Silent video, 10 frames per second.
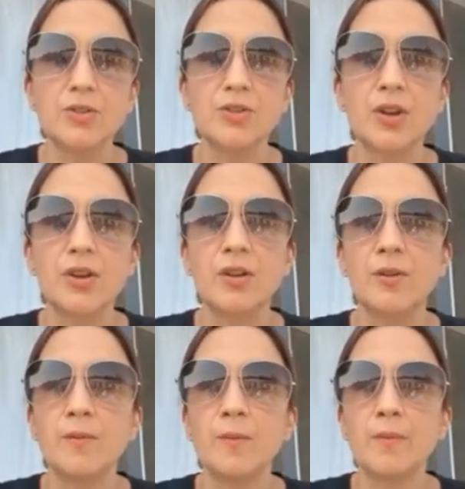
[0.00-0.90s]

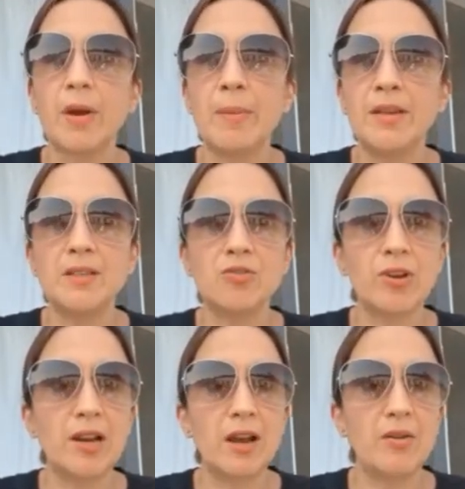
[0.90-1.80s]
So my message
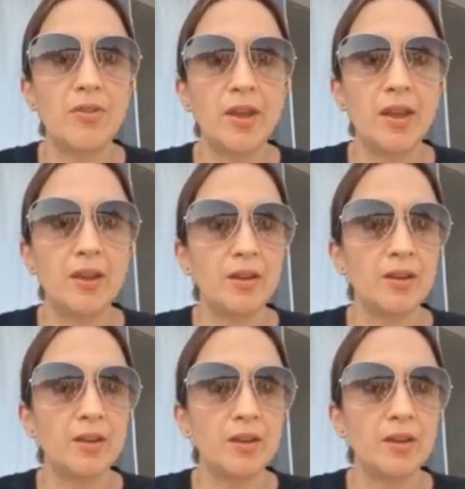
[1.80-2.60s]
really out there,